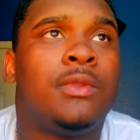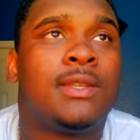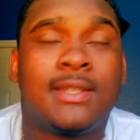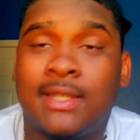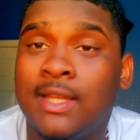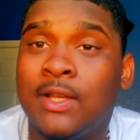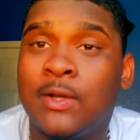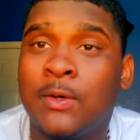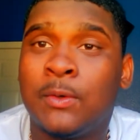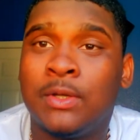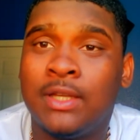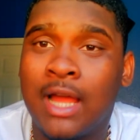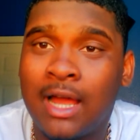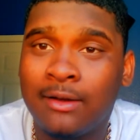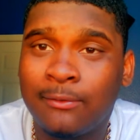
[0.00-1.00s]
still
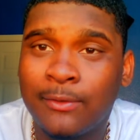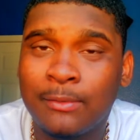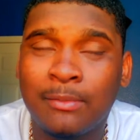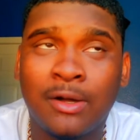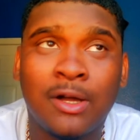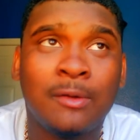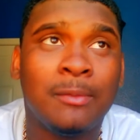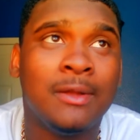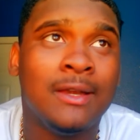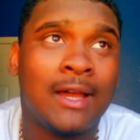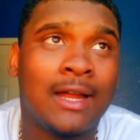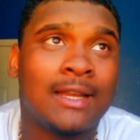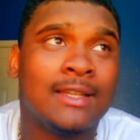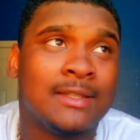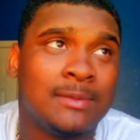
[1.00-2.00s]
done football, but
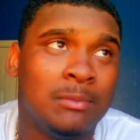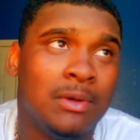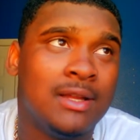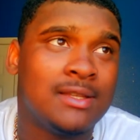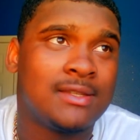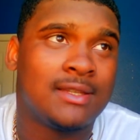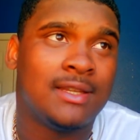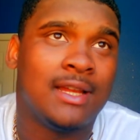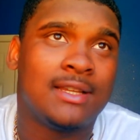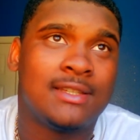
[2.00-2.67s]
not as much.